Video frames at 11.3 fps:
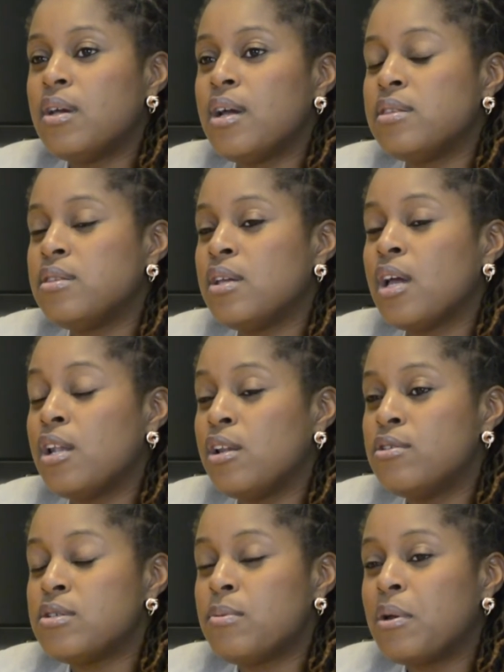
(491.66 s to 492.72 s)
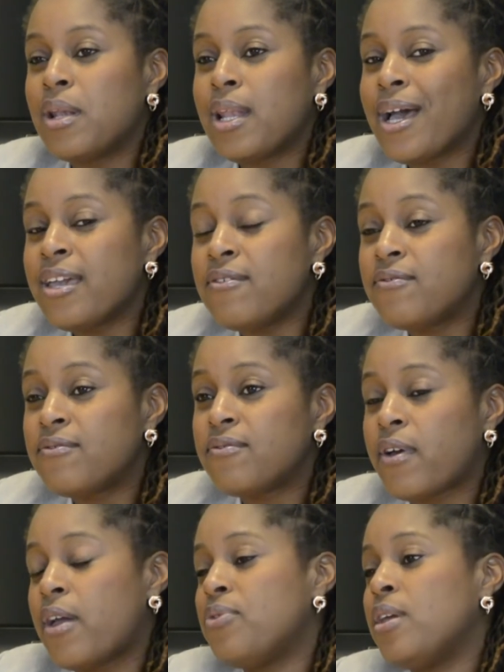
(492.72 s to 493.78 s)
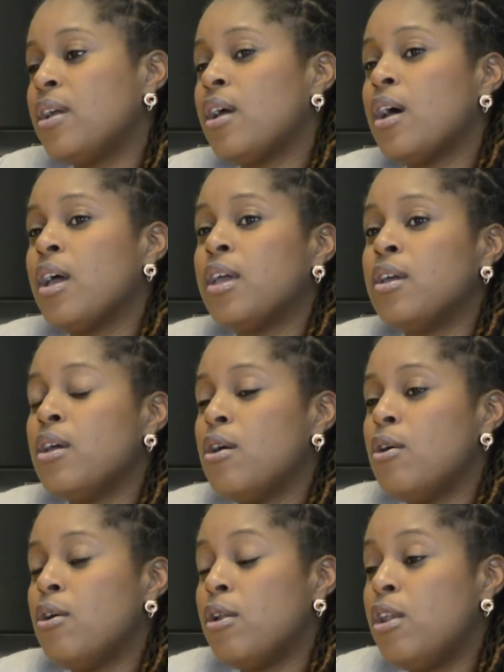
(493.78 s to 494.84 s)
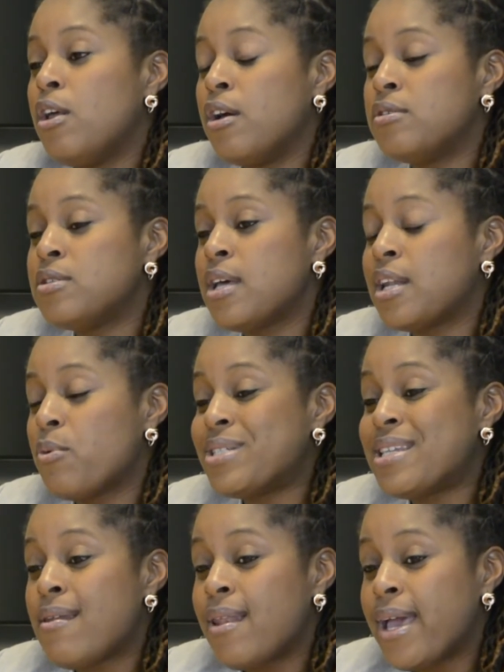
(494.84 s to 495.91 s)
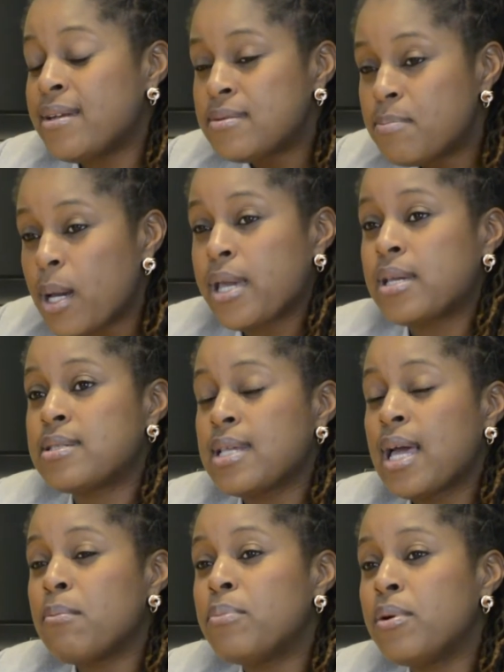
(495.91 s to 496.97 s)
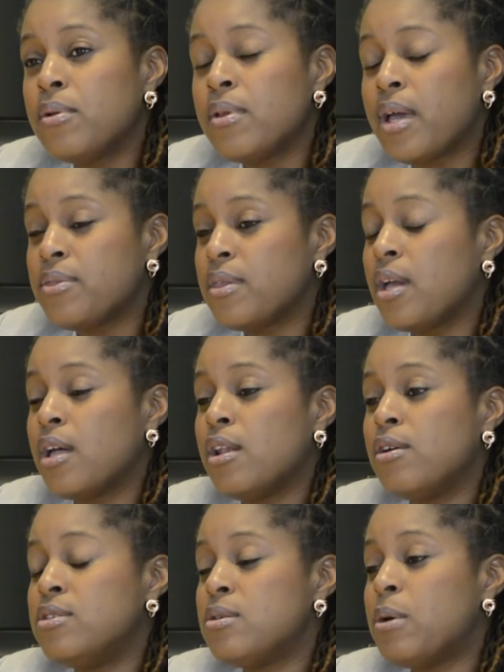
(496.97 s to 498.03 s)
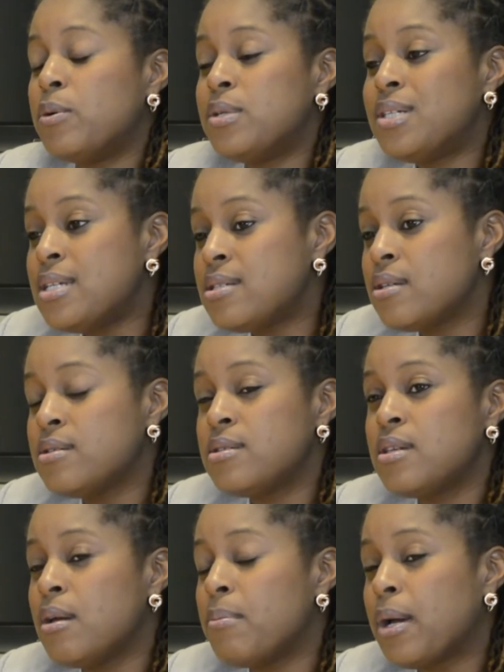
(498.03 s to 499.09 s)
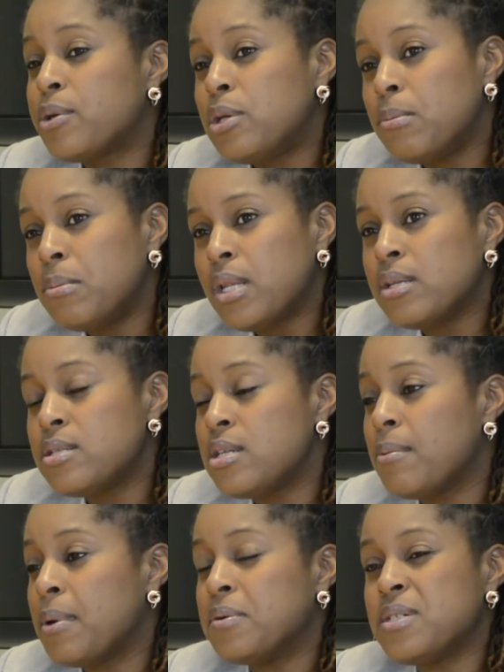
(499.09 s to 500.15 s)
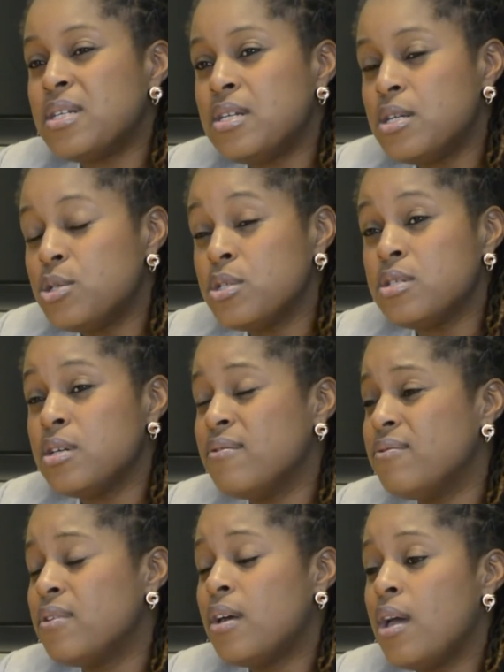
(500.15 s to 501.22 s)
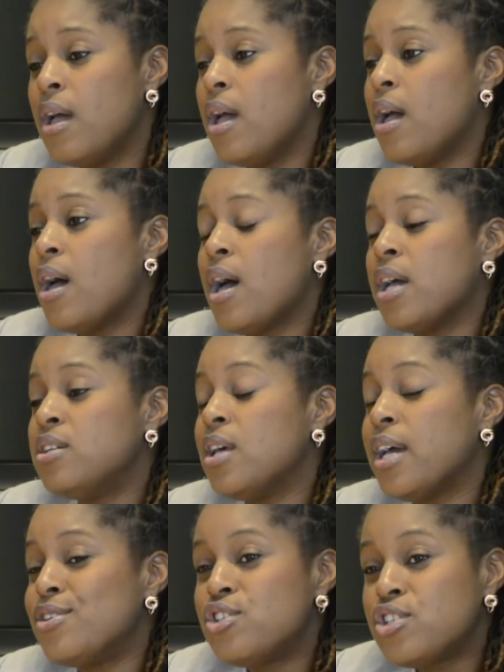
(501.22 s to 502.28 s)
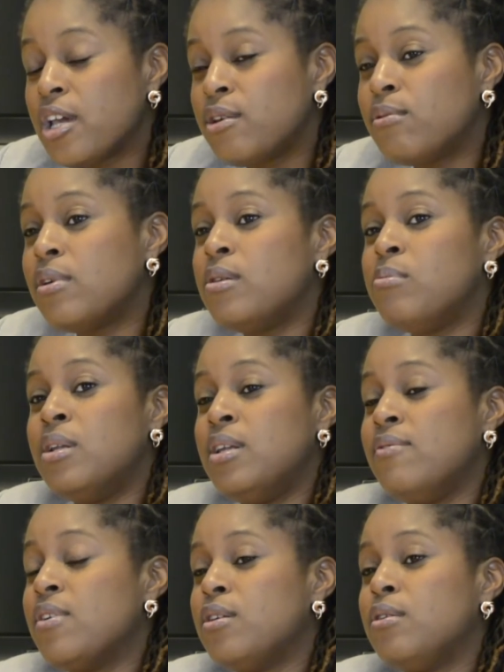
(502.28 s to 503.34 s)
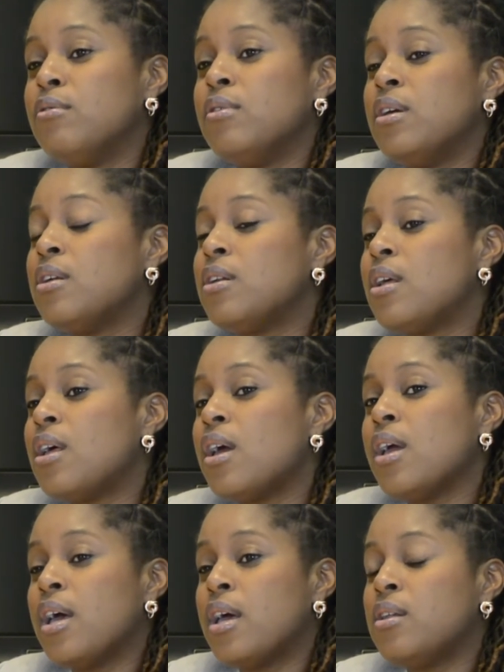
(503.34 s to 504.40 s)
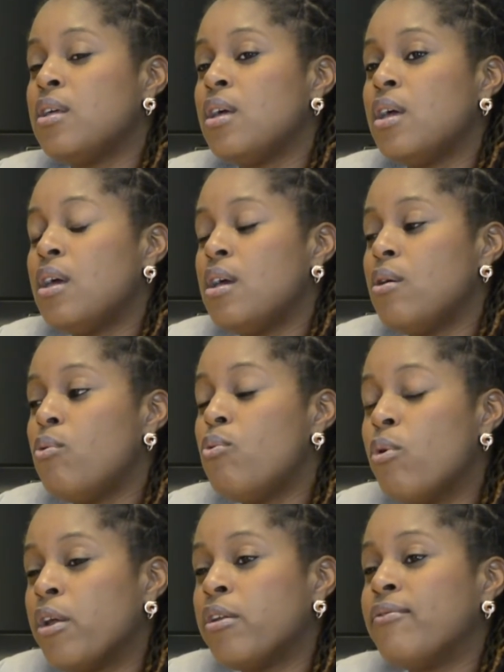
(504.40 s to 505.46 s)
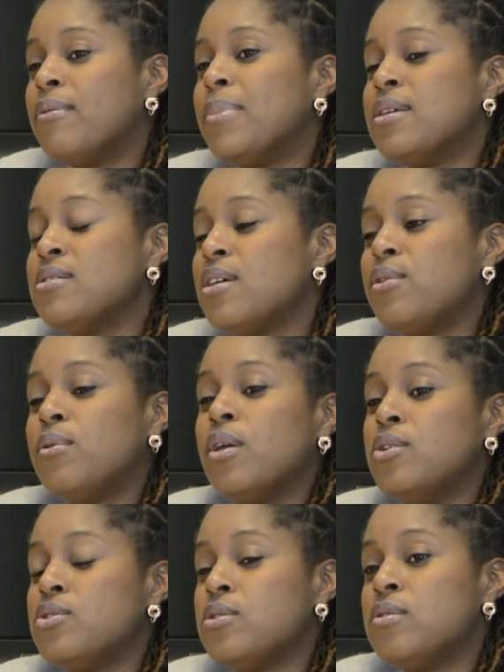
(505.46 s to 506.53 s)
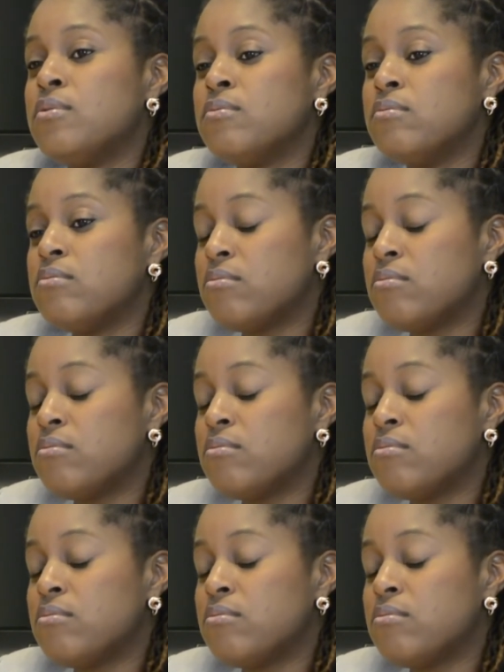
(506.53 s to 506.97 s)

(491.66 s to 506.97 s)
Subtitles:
I think I learned about life. I think I learned and I was led by example. I think I learned about decency, about humility, about initiative. I genuinely believe that in Grenada that I had one of the best education,